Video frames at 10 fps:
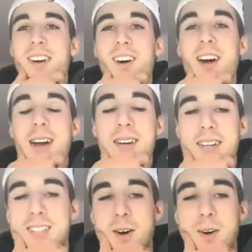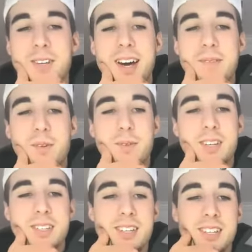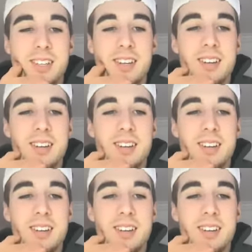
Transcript: All right, it's go time for this season.